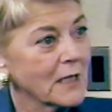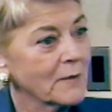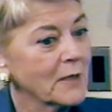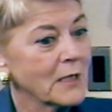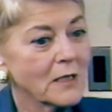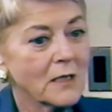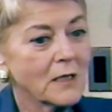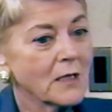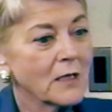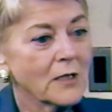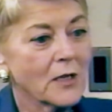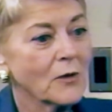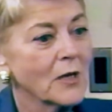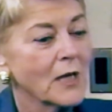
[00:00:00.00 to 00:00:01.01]
I mean, you
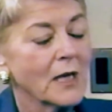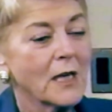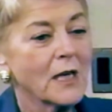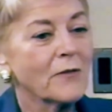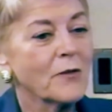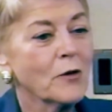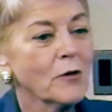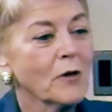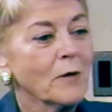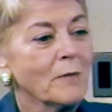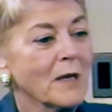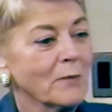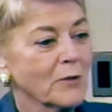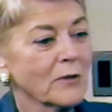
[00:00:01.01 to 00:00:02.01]
know, if you're a
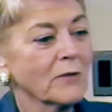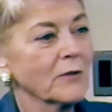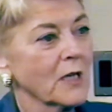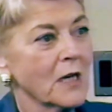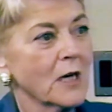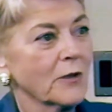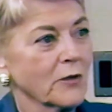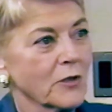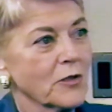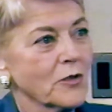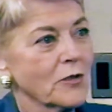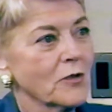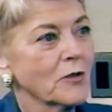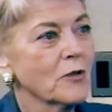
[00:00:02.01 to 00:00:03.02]
member of
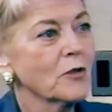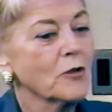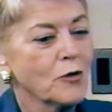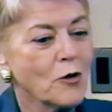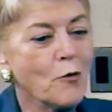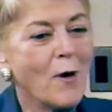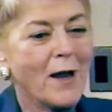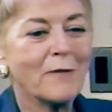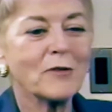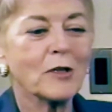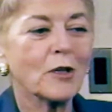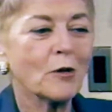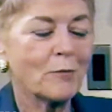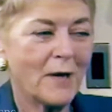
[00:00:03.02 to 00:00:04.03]
Congress, you have
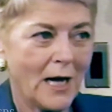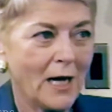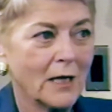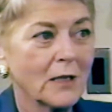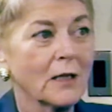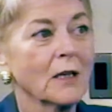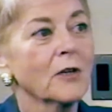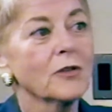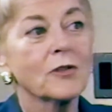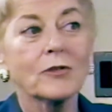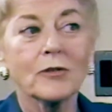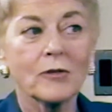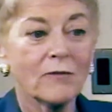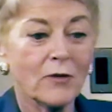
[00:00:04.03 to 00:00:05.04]
to go back
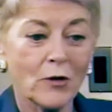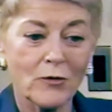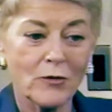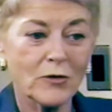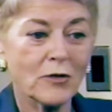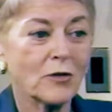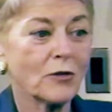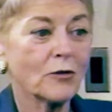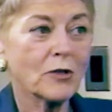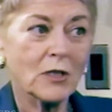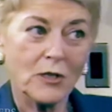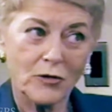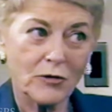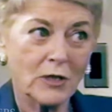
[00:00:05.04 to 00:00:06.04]
to the voters in your
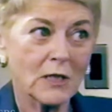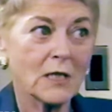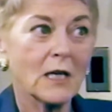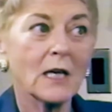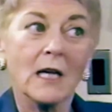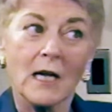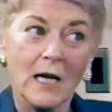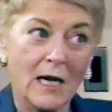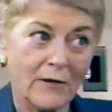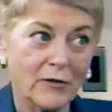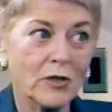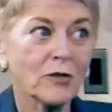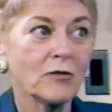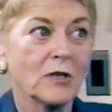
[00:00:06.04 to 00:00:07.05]
district
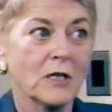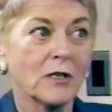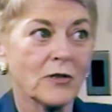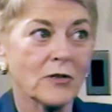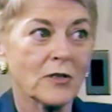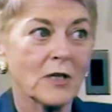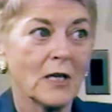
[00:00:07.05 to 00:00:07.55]
every two years.